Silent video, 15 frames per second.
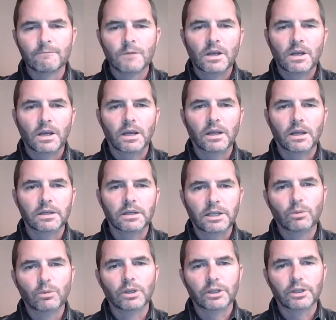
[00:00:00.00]
and he
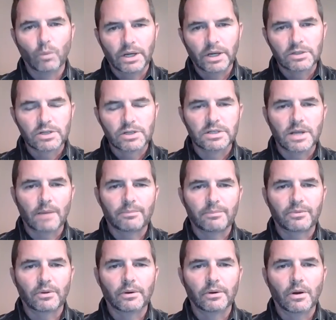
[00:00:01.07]
really went into
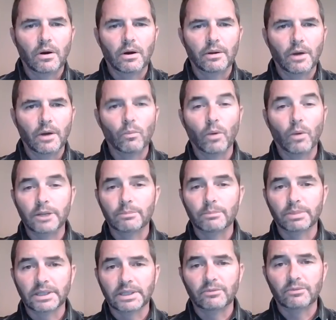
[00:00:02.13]
depth on what he
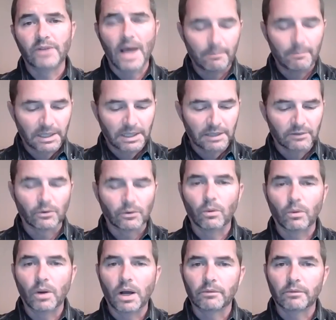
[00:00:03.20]
believes that means.
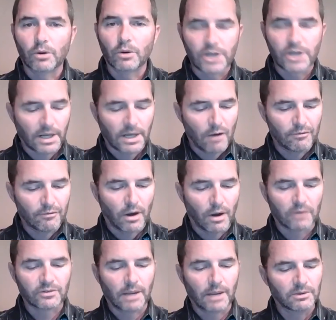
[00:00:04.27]
So go check out
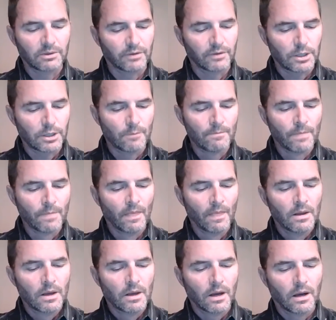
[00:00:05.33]
Fox Gaming's video.
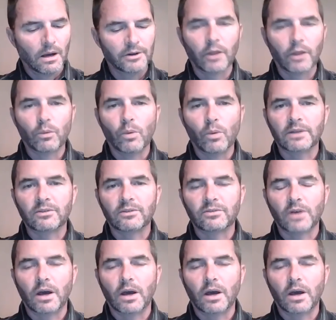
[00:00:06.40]
Another one is